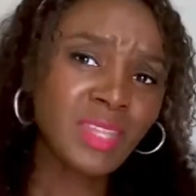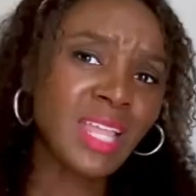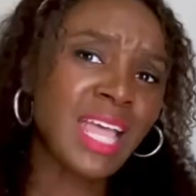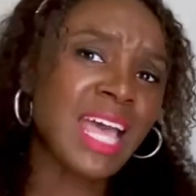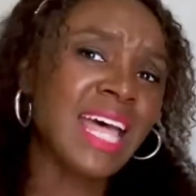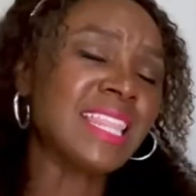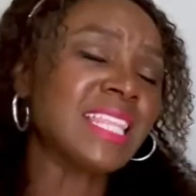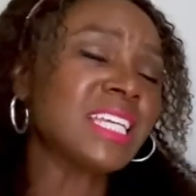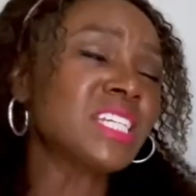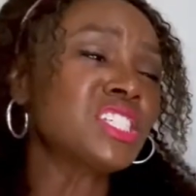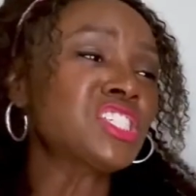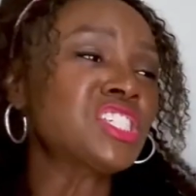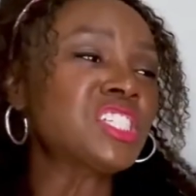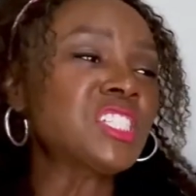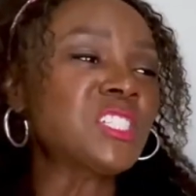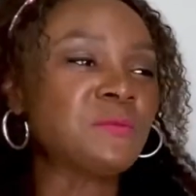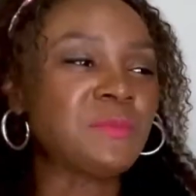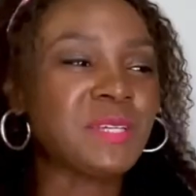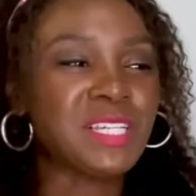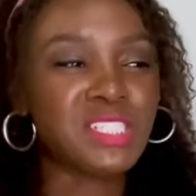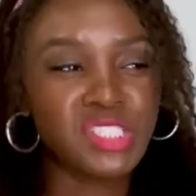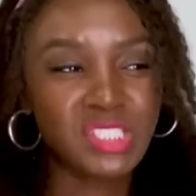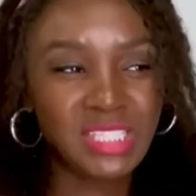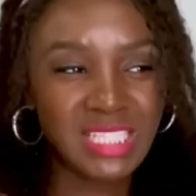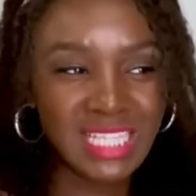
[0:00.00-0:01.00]
I think she
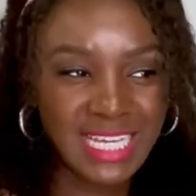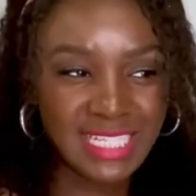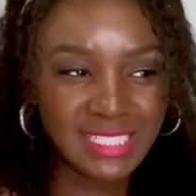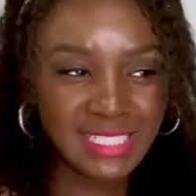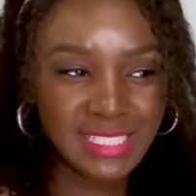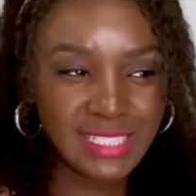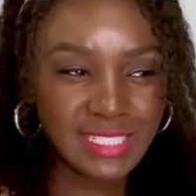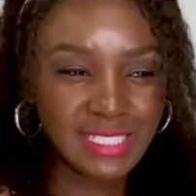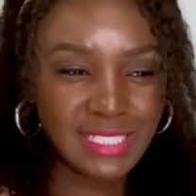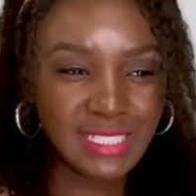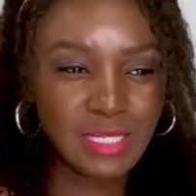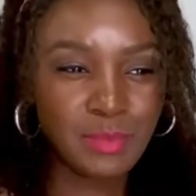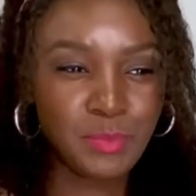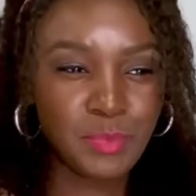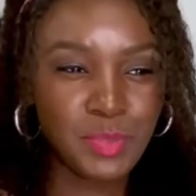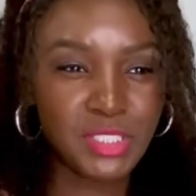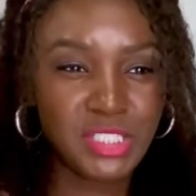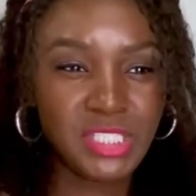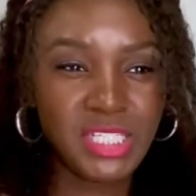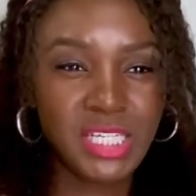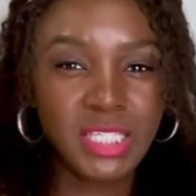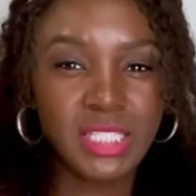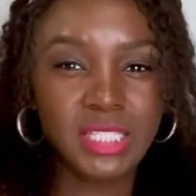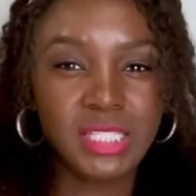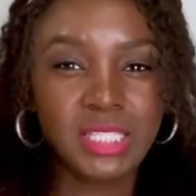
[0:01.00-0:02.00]
specializes
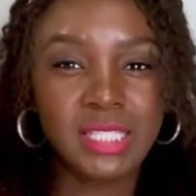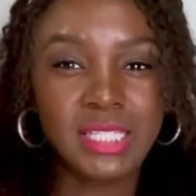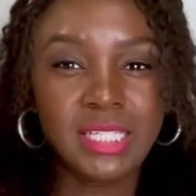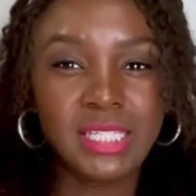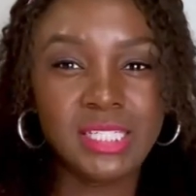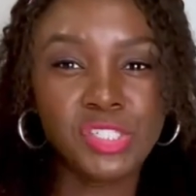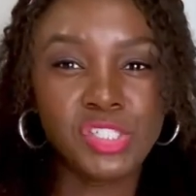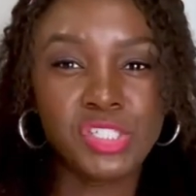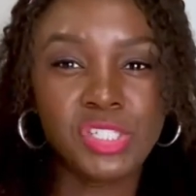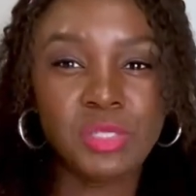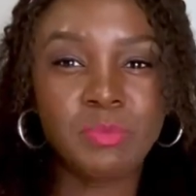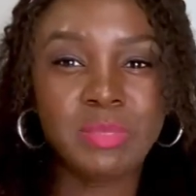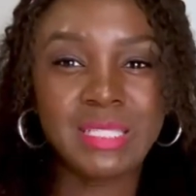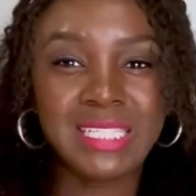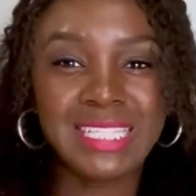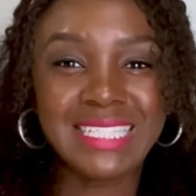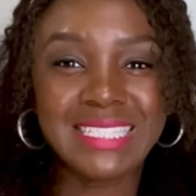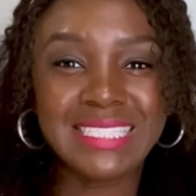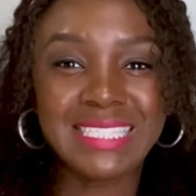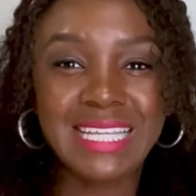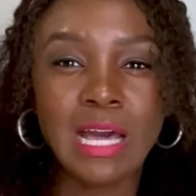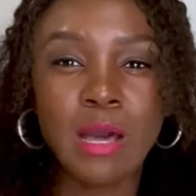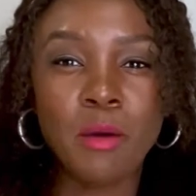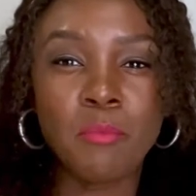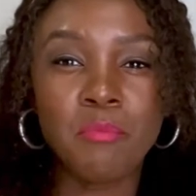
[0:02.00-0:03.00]
particularly, she
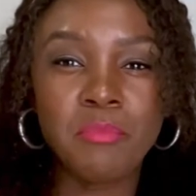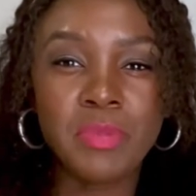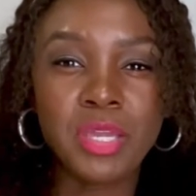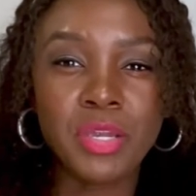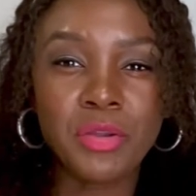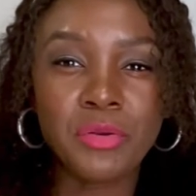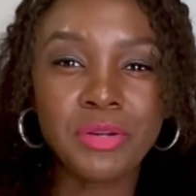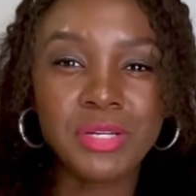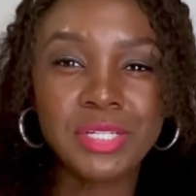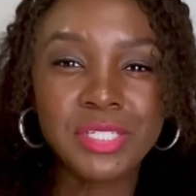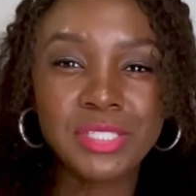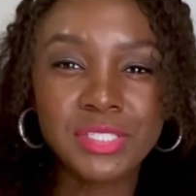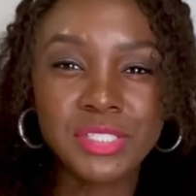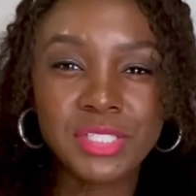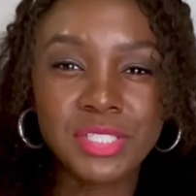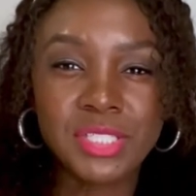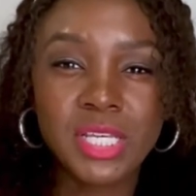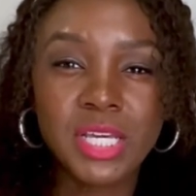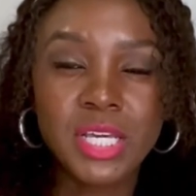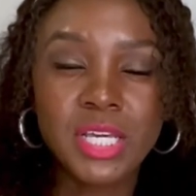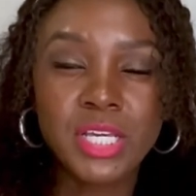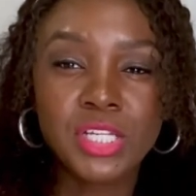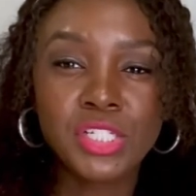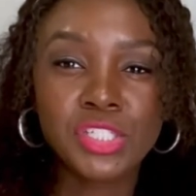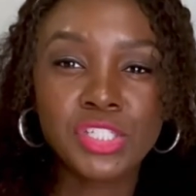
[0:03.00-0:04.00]
blings out mirrors,
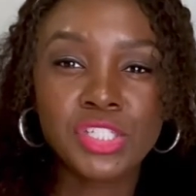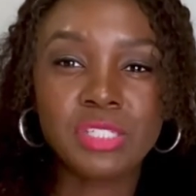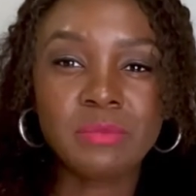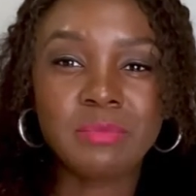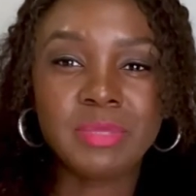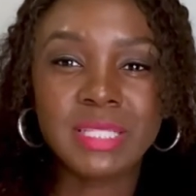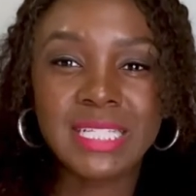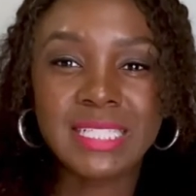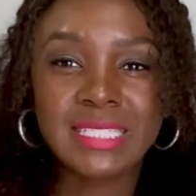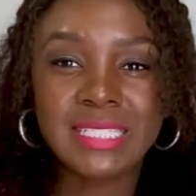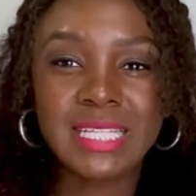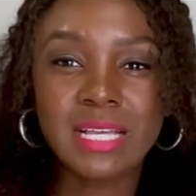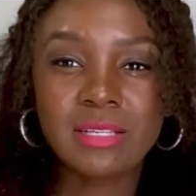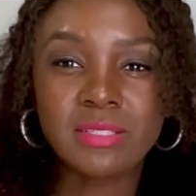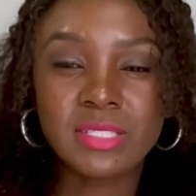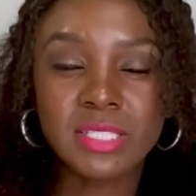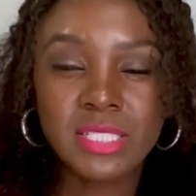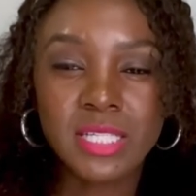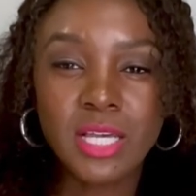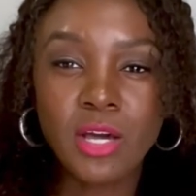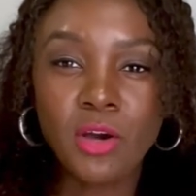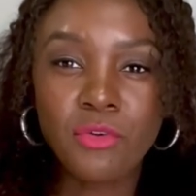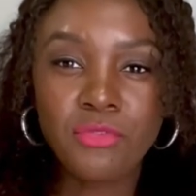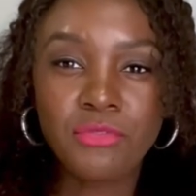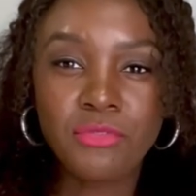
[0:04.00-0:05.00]
she blings out
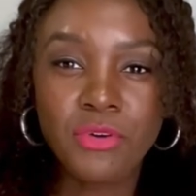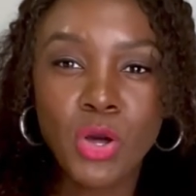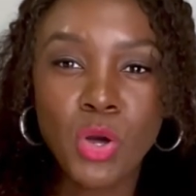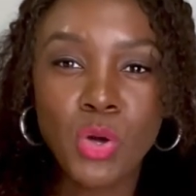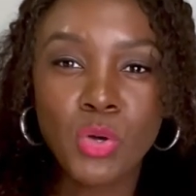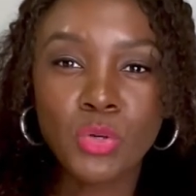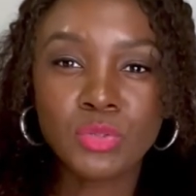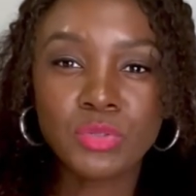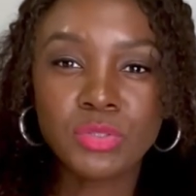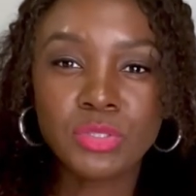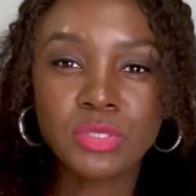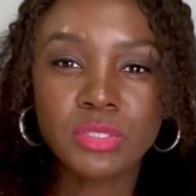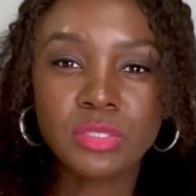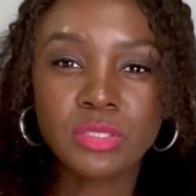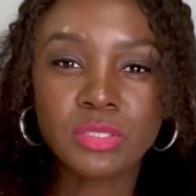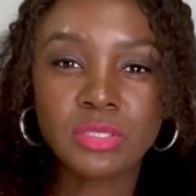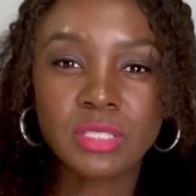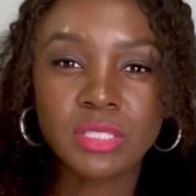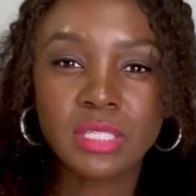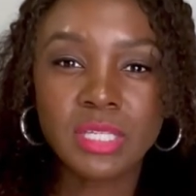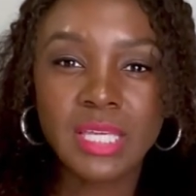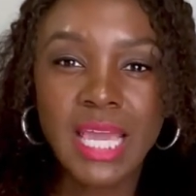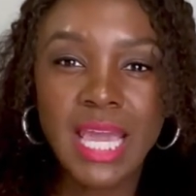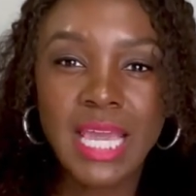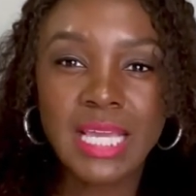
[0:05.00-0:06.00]
cell phone
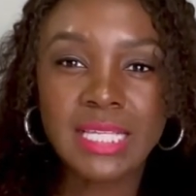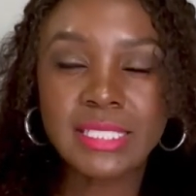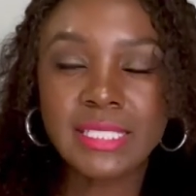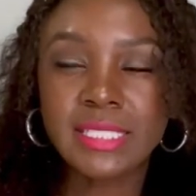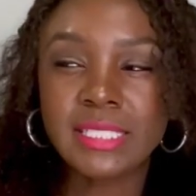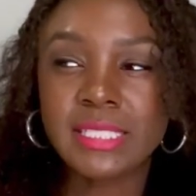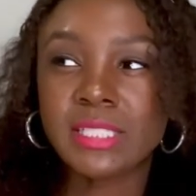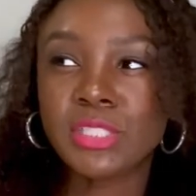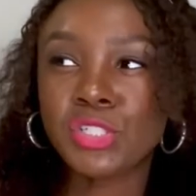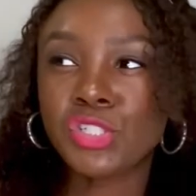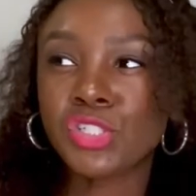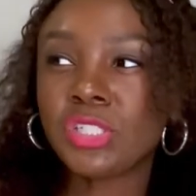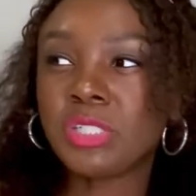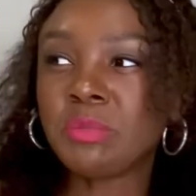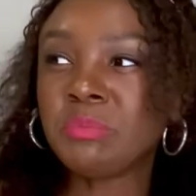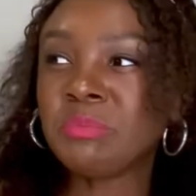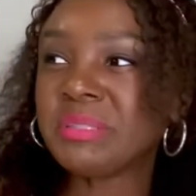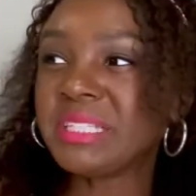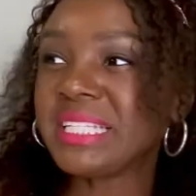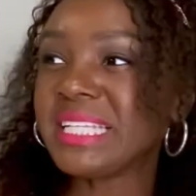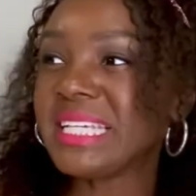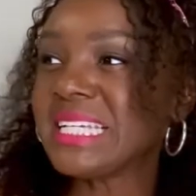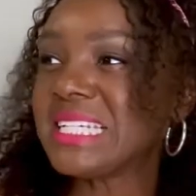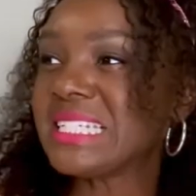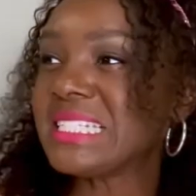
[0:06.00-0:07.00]
cases, she
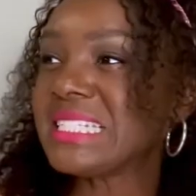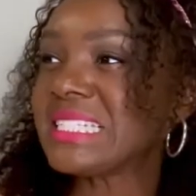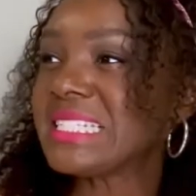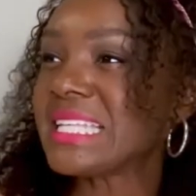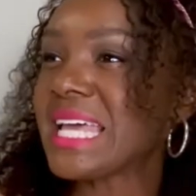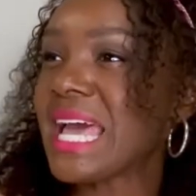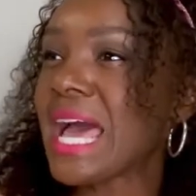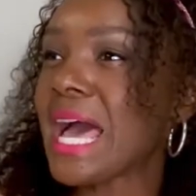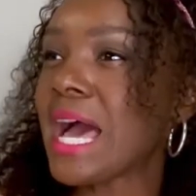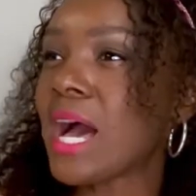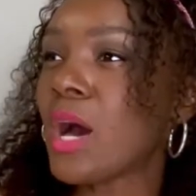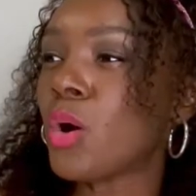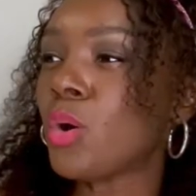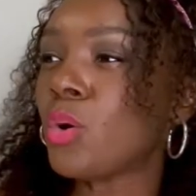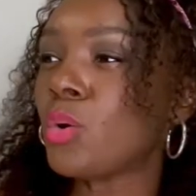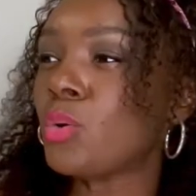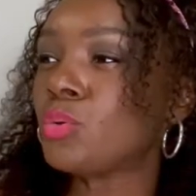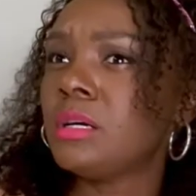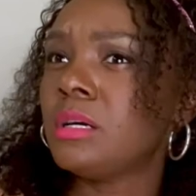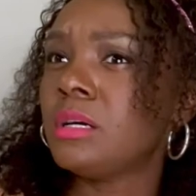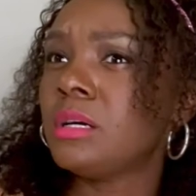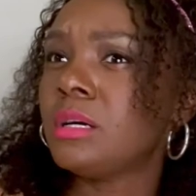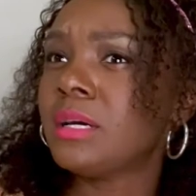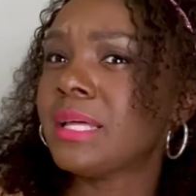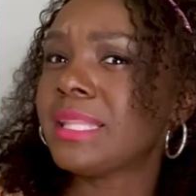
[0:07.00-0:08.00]
blings
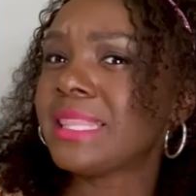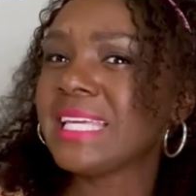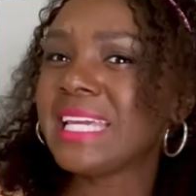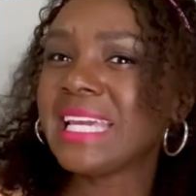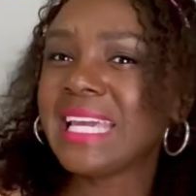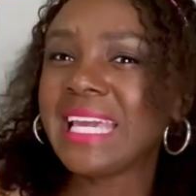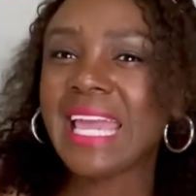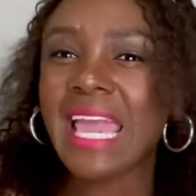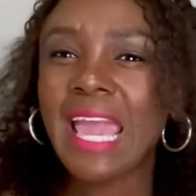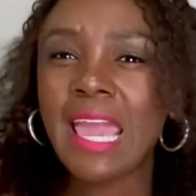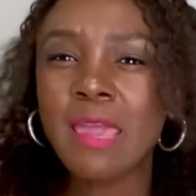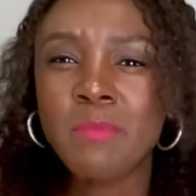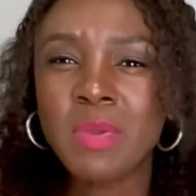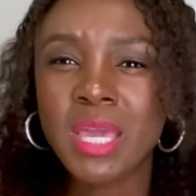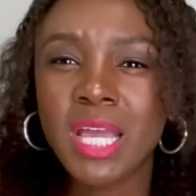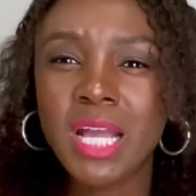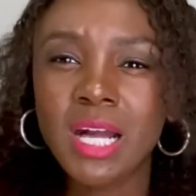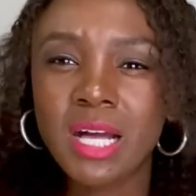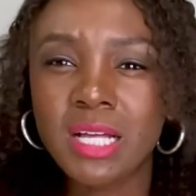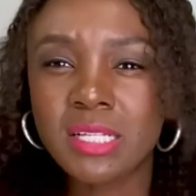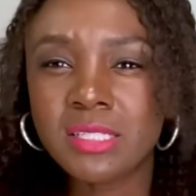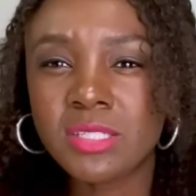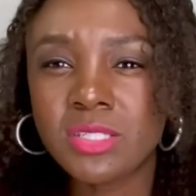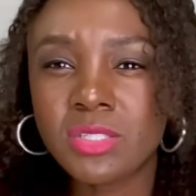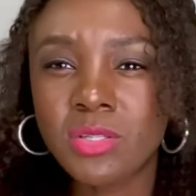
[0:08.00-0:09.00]
out, I think, gaming
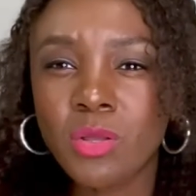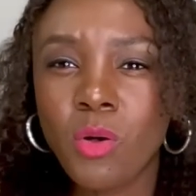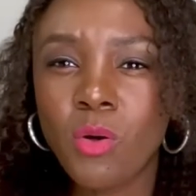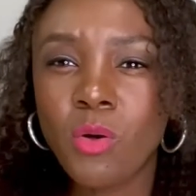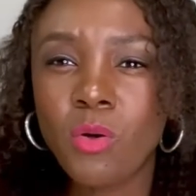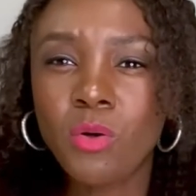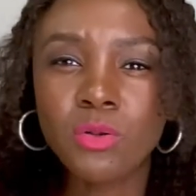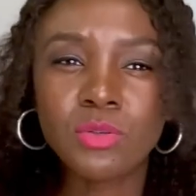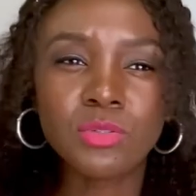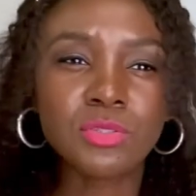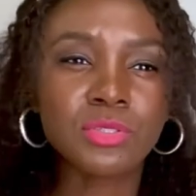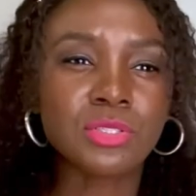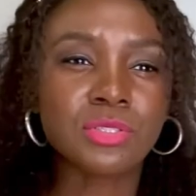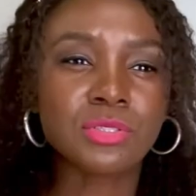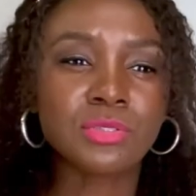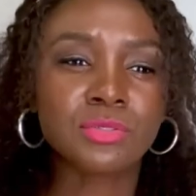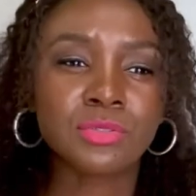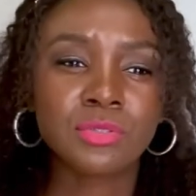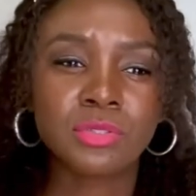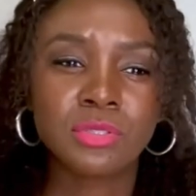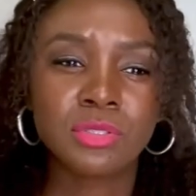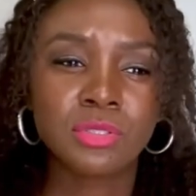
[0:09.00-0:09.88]
consoles.